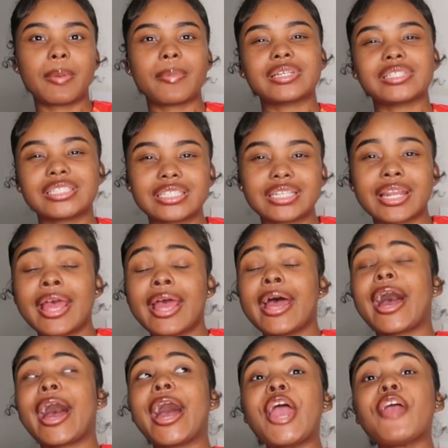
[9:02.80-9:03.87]
Maybe I shouldn't.
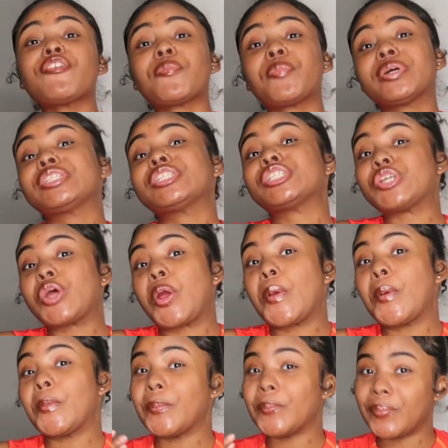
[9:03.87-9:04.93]
I even put this
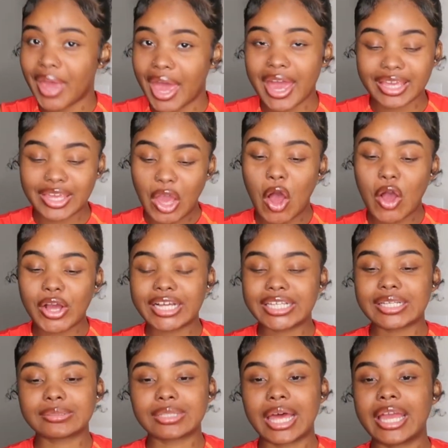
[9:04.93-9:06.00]
shirt back, y'all, because
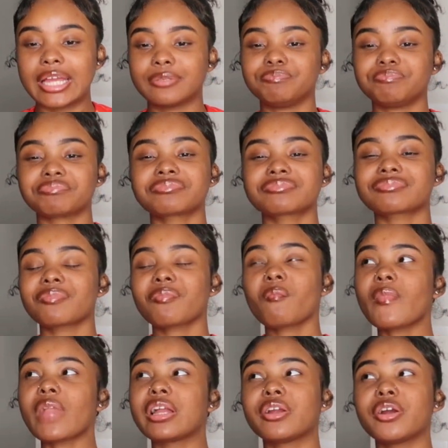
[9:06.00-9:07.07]
I I'm
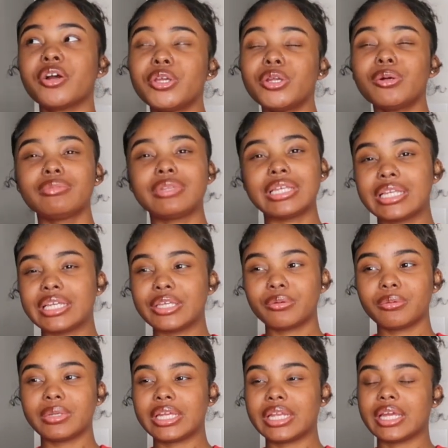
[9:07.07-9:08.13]
like, girl, you don't need it. You
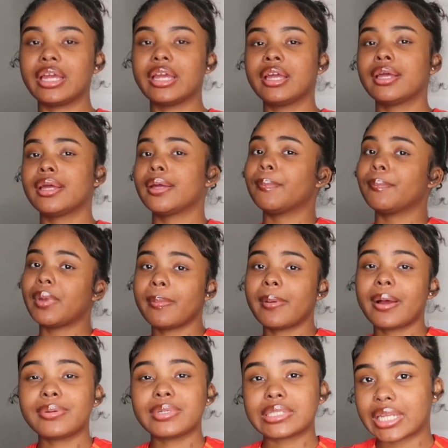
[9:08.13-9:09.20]
don't need it. Maybe
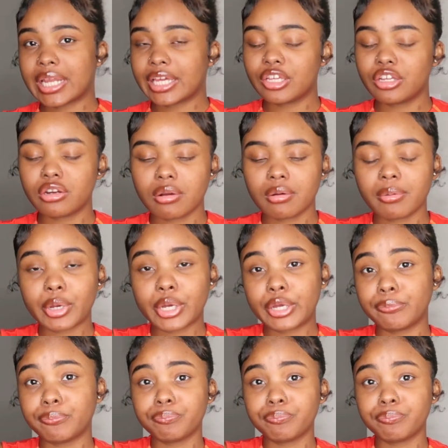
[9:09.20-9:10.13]
I was just like, you know what?